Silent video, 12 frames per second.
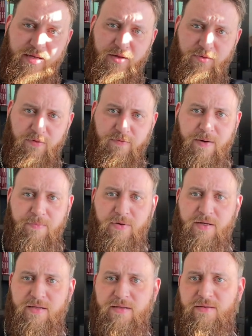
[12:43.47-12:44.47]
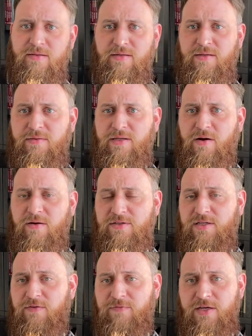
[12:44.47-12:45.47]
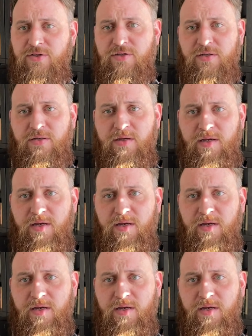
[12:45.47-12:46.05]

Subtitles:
Elder Ephraim put it in The Art of Salvation,